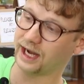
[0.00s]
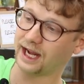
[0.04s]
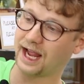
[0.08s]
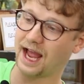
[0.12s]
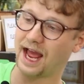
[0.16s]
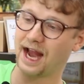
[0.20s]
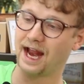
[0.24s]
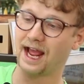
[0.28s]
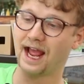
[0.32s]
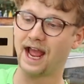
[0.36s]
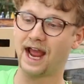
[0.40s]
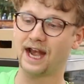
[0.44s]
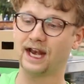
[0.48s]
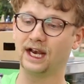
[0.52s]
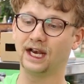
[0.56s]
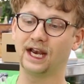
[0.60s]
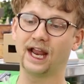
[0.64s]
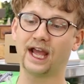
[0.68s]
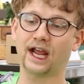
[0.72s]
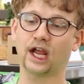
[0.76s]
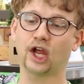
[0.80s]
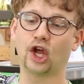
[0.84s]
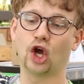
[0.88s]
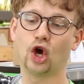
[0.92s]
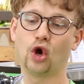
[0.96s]
and kind of had to
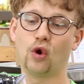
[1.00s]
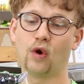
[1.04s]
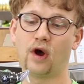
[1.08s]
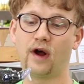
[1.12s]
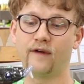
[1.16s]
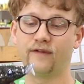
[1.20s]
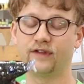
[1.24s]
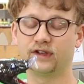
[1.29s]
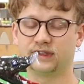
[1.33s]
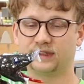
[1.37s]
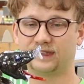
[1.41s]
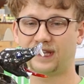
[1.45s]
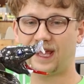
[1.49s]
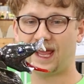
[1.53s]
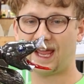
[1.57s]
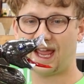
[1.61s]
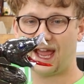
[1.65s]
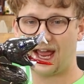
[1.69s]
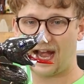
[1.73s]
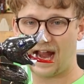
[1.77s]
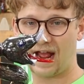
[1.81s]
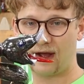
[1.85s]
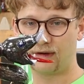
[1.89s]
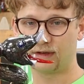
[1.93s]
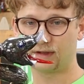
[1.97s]
let go of the snake
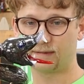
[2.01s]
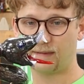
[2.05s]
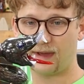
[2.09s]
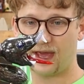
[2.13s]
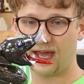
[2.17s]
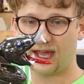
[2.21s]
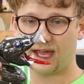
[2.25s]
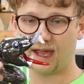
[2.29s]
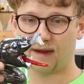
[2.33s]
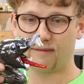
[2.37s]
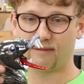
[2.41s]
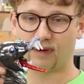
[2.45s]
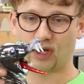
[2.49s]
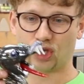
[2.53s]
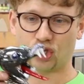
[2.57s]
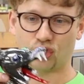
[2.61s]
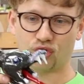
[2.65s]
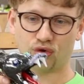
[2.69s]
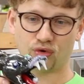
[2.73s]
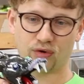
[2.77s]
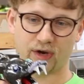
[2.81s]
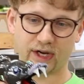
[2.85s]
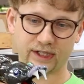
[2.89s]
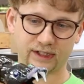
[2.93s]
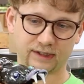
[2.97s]
head I was making, but
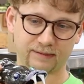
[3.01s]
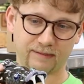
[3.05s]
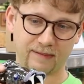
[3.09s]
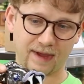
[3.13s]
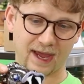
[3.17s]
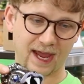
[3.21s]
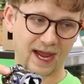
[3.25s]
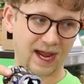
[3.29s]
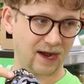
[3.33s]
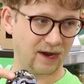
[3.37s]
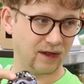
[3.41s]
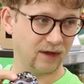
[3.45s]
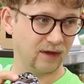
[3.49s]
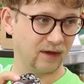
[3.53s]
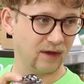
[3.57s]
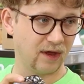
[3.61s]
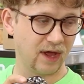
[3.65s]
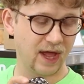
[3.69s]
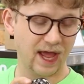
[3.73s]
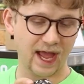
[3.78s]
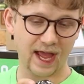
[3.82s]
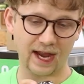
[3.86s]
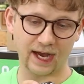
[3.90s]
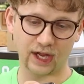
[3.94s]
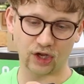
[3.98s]
Chris made
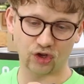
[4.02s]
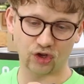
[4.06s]
an